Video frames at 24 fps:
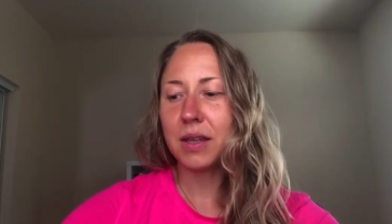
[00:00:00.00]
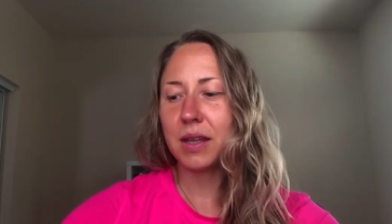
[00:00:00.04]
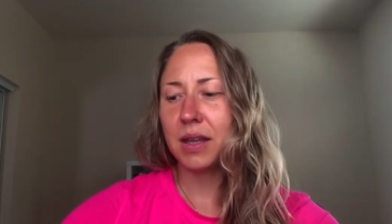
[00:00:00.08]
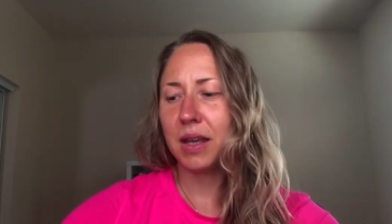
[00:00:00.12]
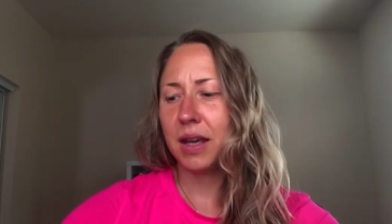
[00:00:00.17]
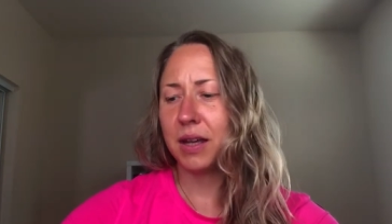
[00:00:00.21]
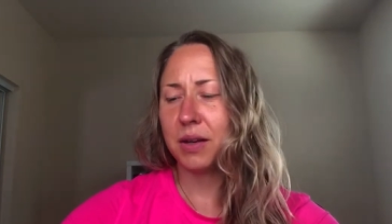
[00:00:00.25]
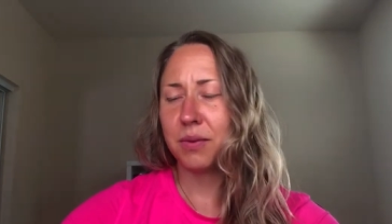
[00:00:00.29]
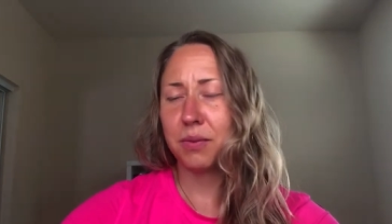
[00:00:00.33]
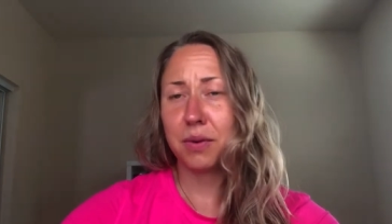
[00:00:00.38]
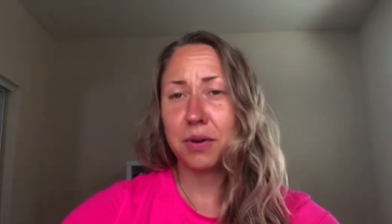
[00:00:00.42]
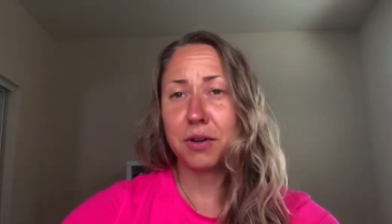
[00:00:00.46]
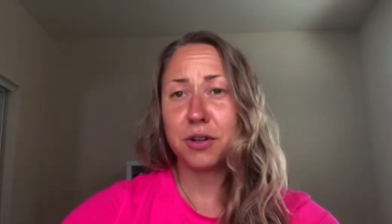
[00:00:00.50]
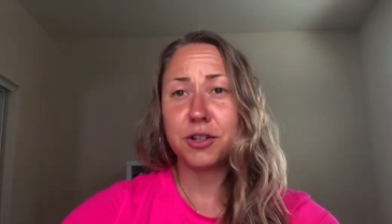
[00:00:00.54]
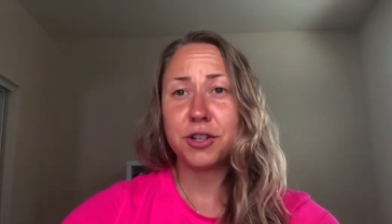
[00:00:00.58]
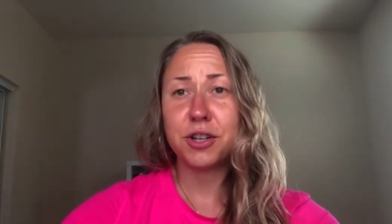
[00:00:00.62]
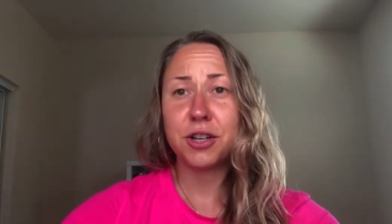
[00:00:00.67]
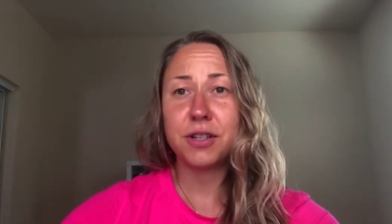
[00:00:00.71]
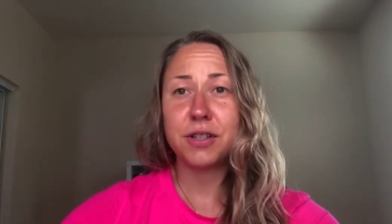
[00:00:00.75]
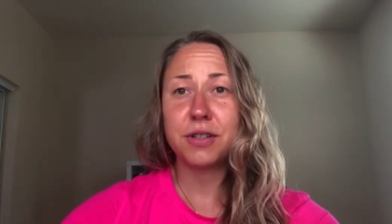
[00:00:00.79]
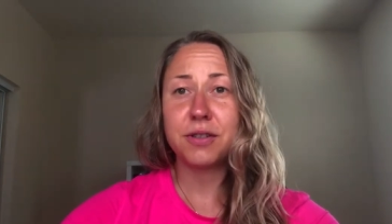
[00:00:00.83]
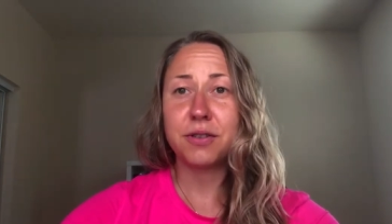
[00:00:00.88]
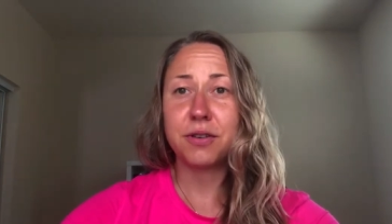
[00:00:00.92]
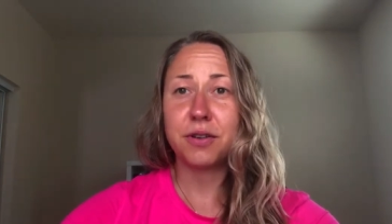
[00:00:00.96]
and we were
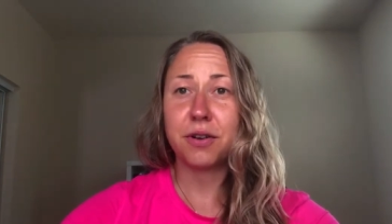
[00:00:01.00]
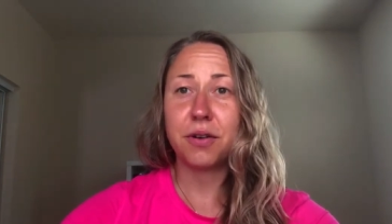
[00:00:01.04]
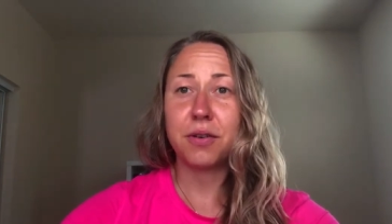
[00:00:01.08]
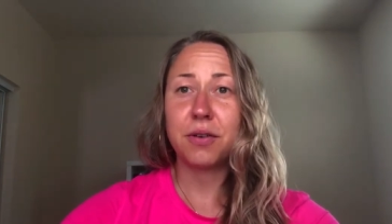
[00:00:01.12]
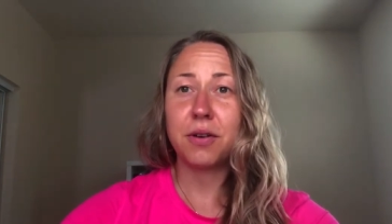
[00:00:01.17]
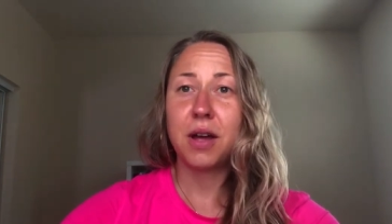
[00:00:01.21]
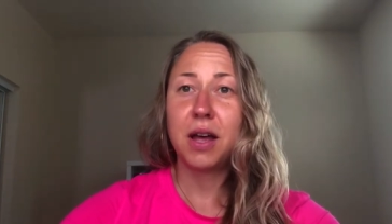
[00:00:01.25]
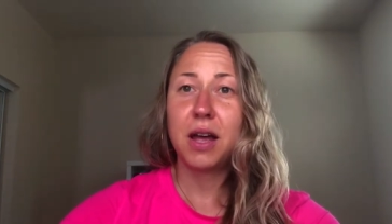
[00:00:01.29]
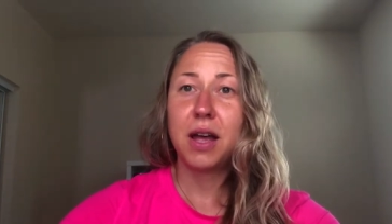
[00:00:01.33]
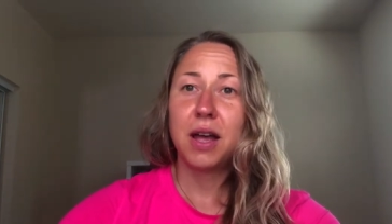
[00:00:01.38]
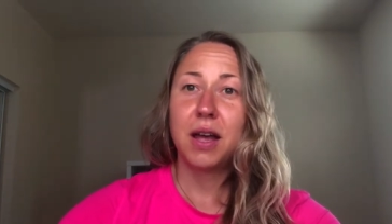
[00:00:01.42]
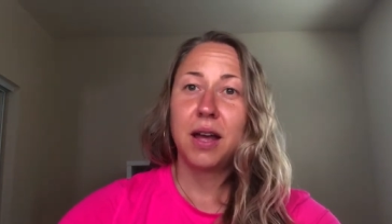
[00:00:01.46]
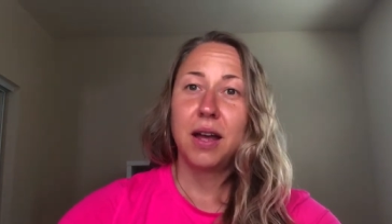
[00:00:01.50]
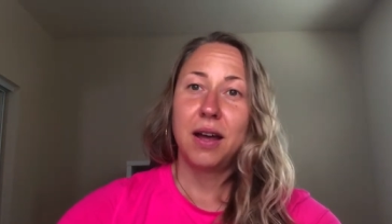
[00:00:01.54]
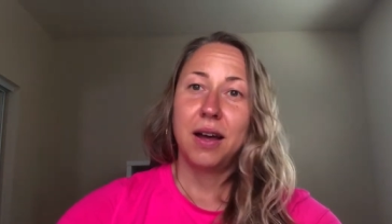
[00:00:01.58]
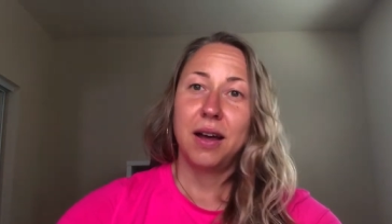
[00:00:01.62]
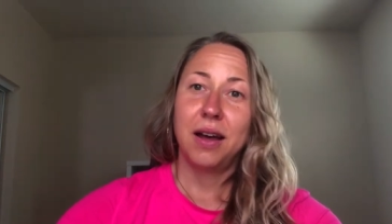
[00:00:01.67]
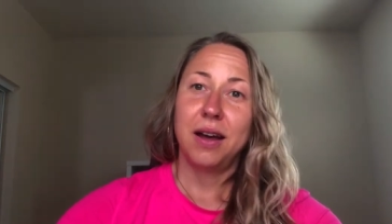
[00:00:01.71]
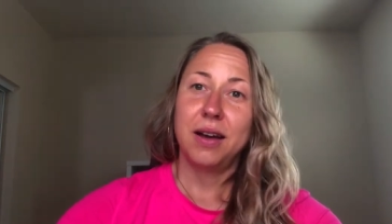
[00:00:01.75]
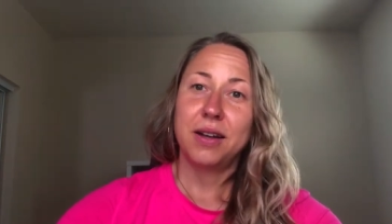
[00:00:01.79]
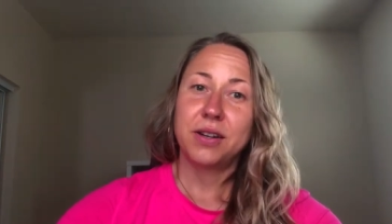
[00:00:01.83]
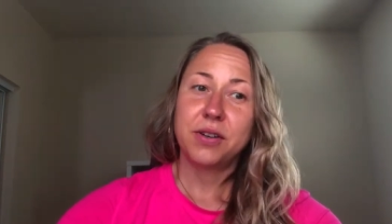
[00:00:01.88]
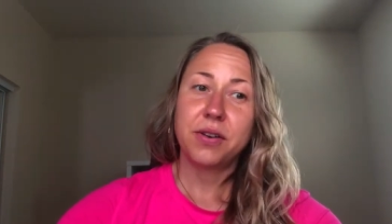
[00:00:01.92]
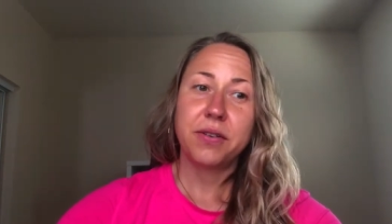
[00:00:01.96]
just, you know,
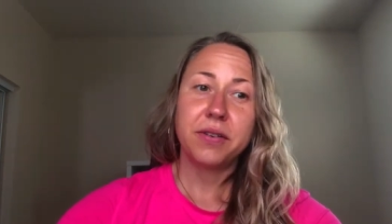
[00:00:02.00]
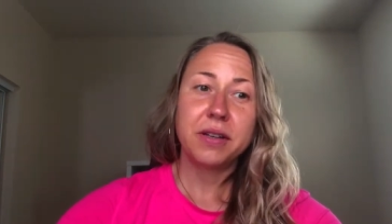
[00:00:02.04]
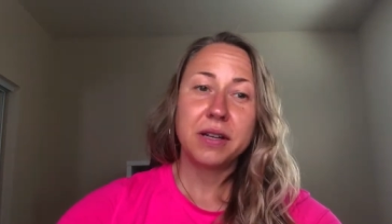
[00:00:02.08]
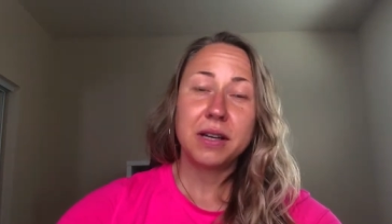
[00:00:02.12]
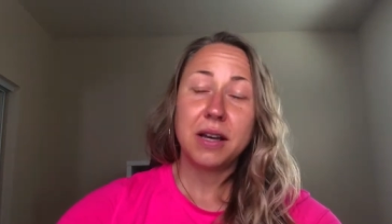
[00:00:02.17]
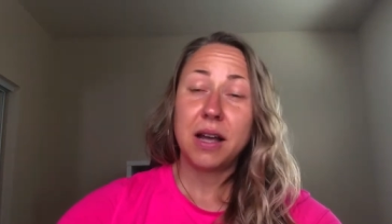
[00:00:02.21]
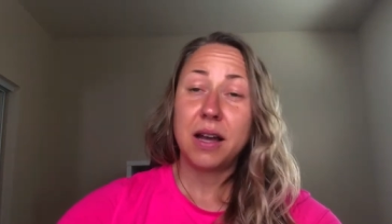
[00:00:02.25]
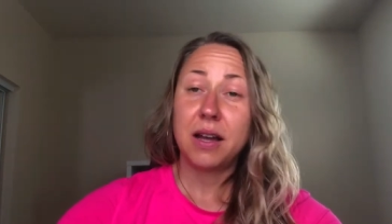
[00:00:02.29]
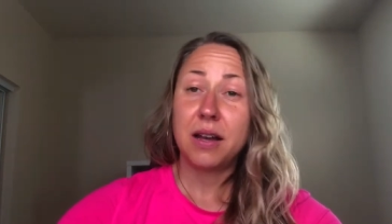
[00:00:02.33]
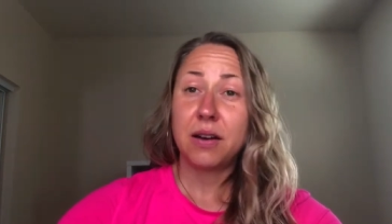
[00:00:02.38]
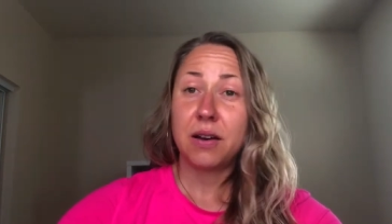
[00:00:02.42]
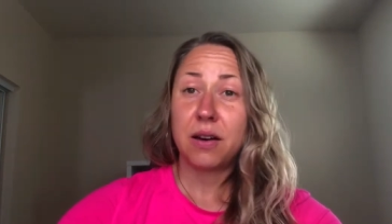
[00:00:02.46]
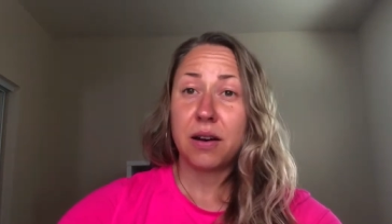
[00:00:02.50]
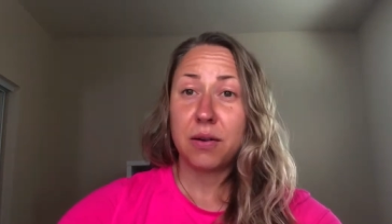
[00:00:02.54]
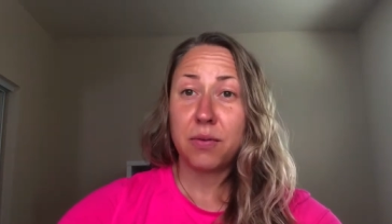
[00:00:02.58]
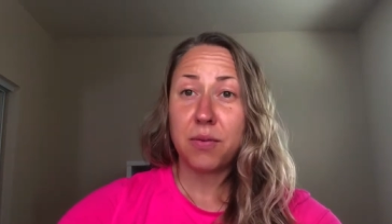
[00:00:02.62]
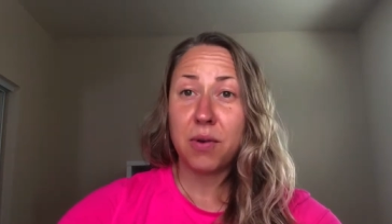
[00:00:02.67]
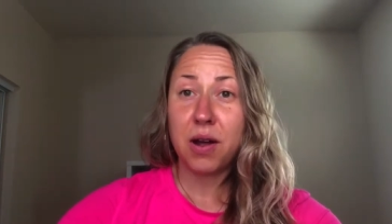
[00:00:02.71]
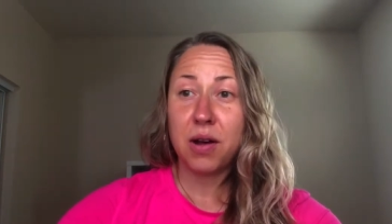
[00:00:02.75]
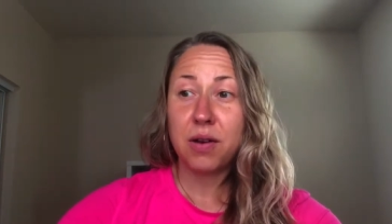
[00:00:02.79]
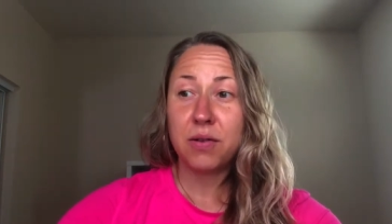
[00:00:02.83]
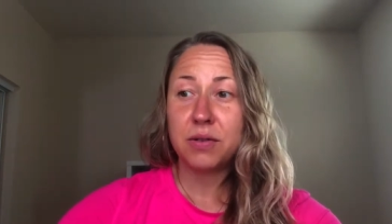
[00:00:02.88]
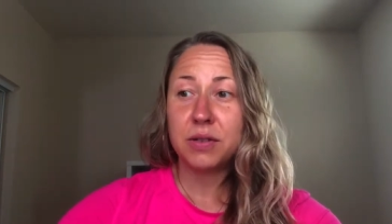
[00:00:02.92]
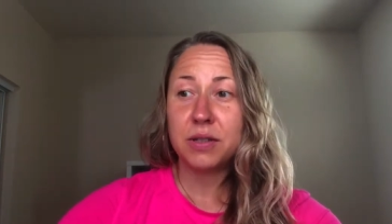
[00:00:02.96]
Uh, driving
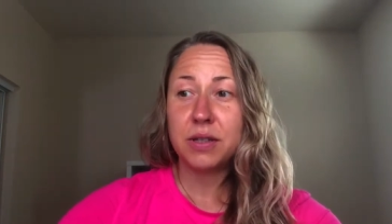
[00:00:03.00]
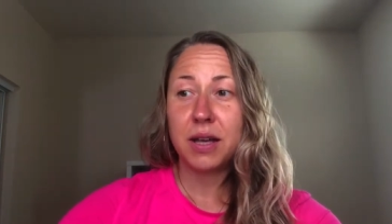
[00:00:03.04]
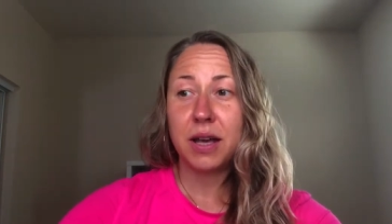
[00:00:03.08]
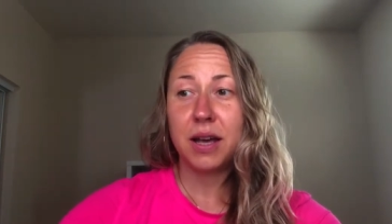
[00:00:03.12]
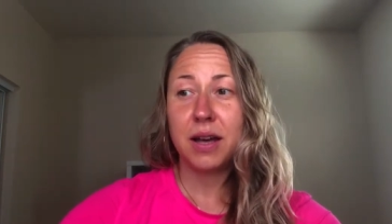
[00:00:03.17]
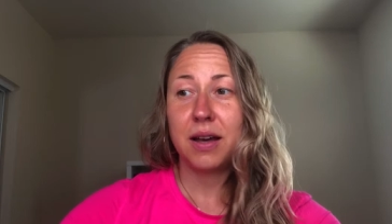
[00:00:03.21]
around,